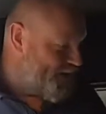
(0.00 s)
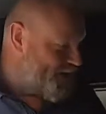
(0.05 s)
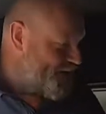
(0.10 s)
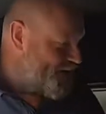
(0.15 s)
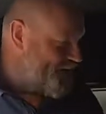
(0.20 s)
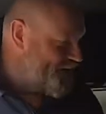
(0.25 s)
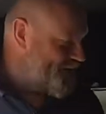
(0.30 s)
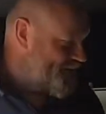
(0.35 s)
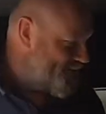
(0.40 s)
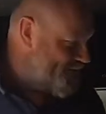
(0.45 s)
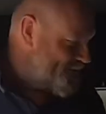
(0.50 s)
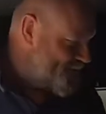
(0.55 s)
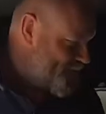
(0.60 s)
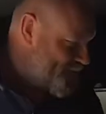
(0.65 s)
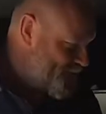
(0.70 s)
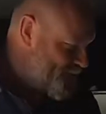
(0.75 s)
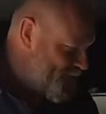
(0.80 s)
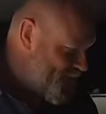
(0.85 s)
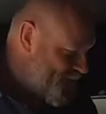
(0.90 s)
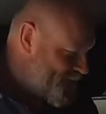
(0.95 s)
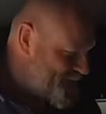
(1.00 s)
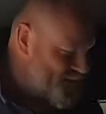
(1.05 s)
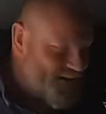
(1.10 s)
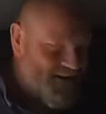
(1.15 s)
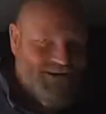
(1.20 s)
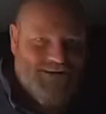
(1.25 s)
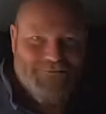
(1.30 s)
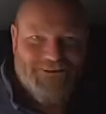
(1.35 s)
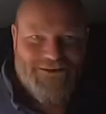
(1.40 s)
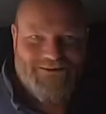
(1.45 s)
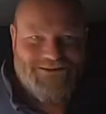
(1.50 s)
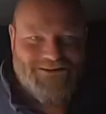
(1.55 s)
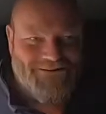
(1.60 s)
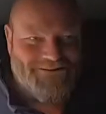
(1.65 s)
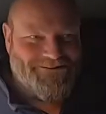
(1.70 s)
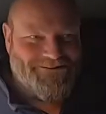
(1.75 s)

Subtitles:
which I'm quite excited about now.